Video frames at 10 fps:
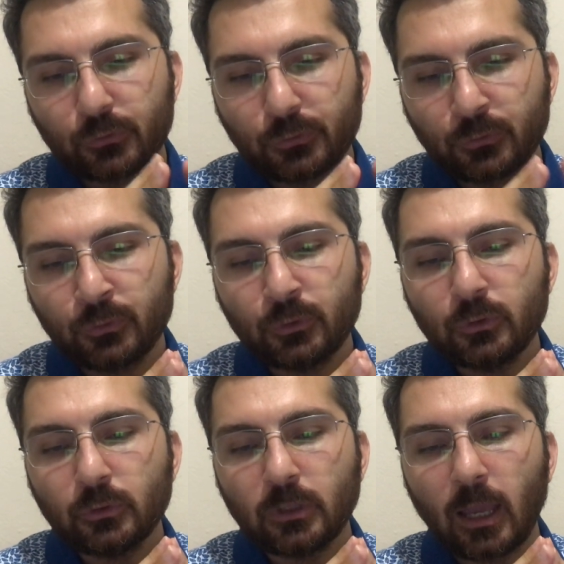to
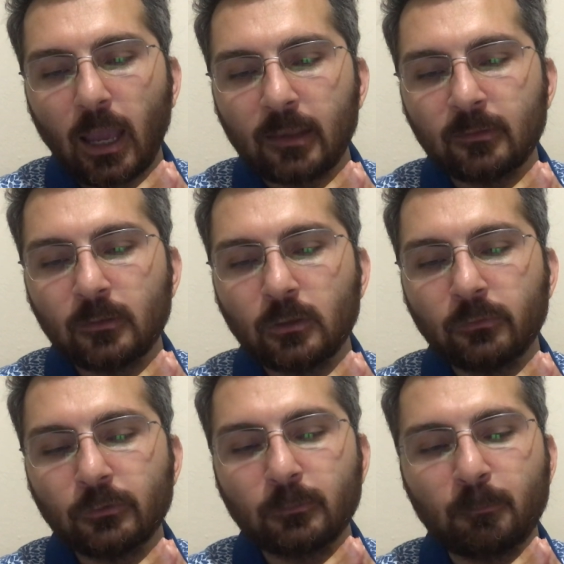do as you
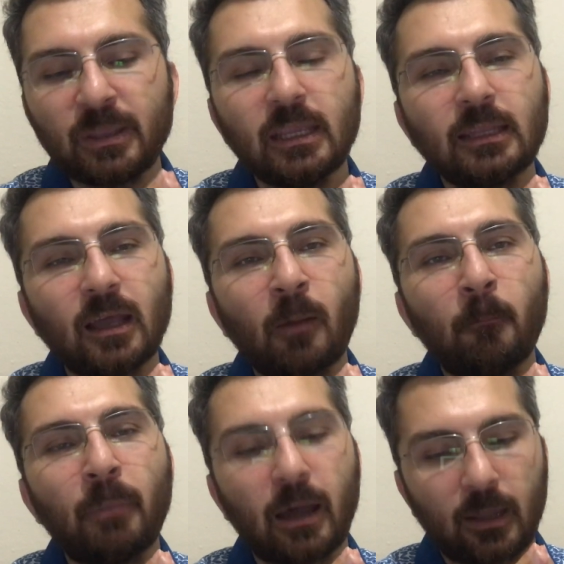will be
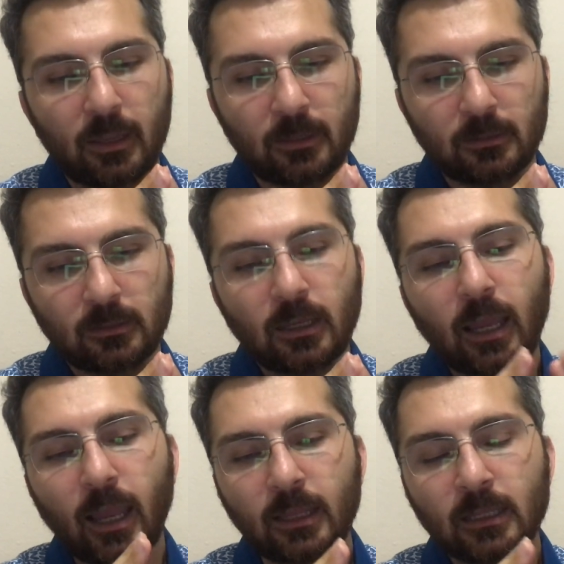done by,
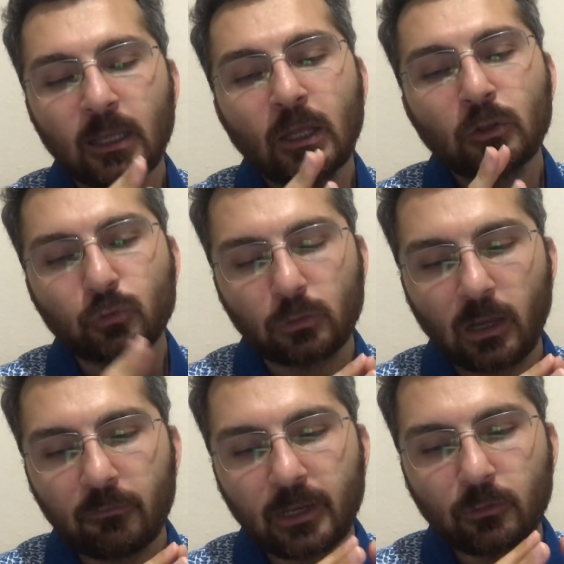and to
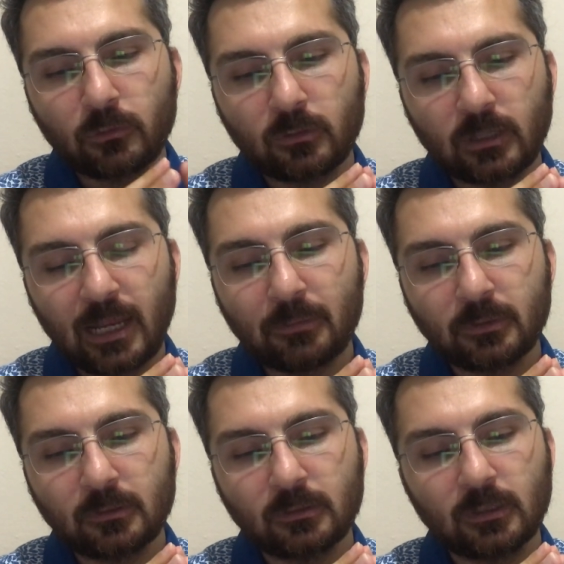love your
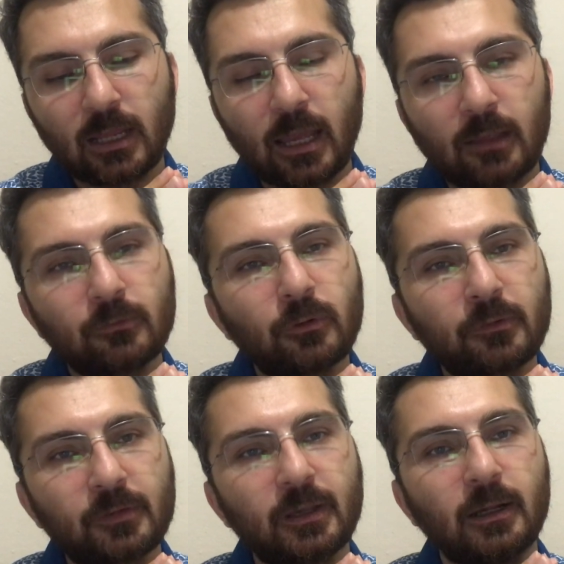neighbor as
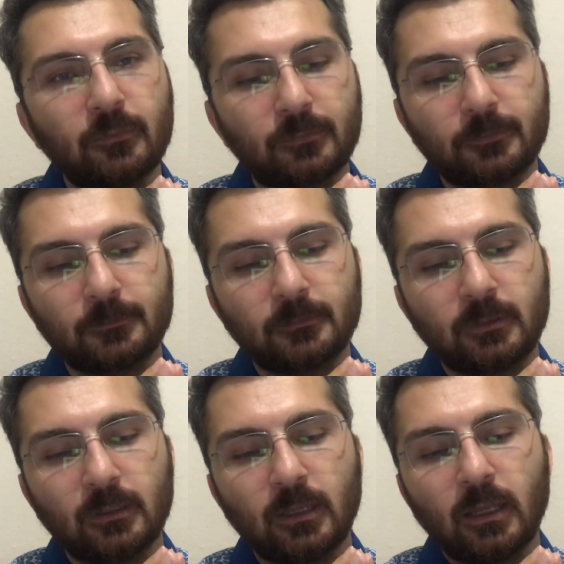yourself,
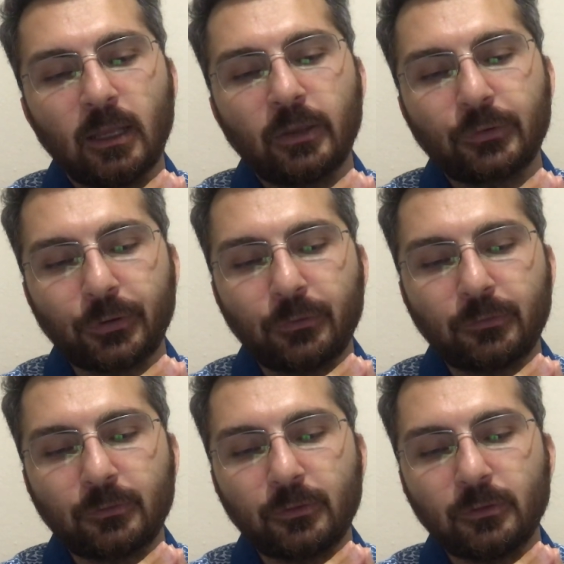
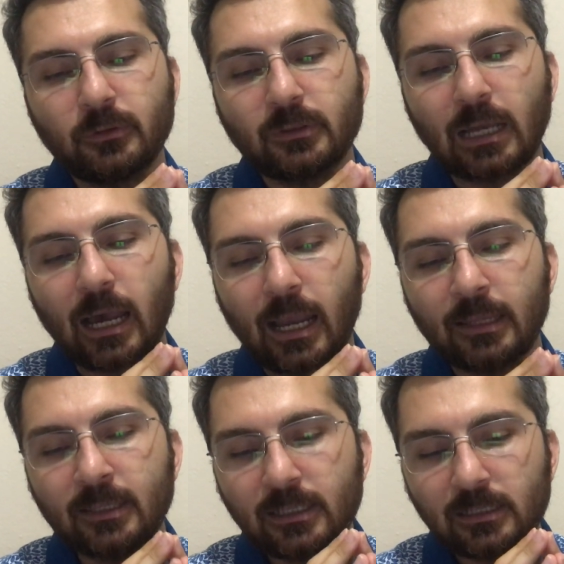constitute the
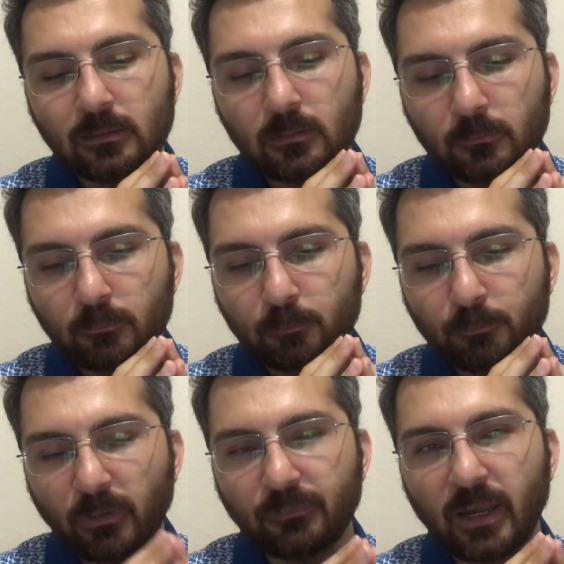ideal
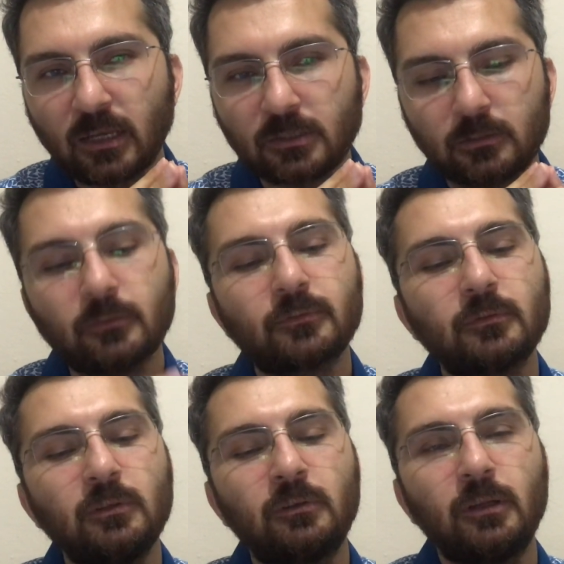perfection of
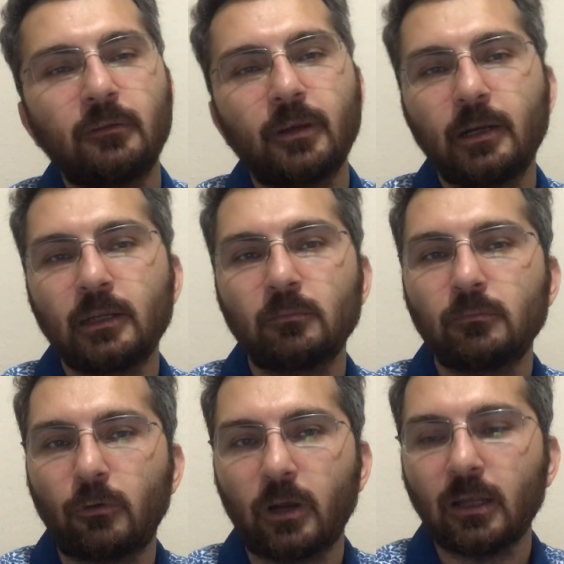utilitarian
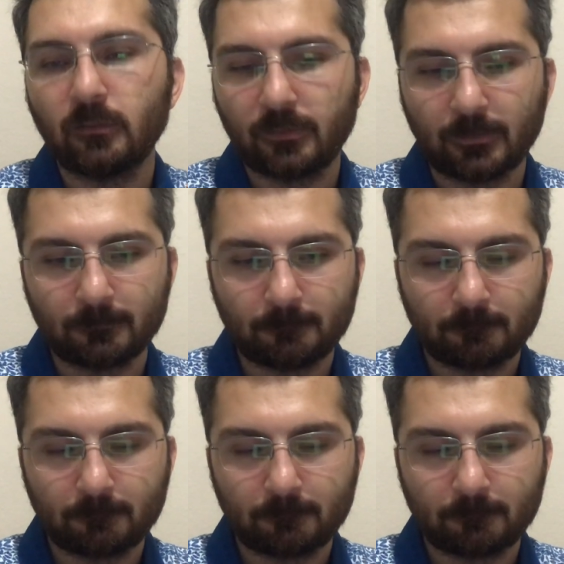morality.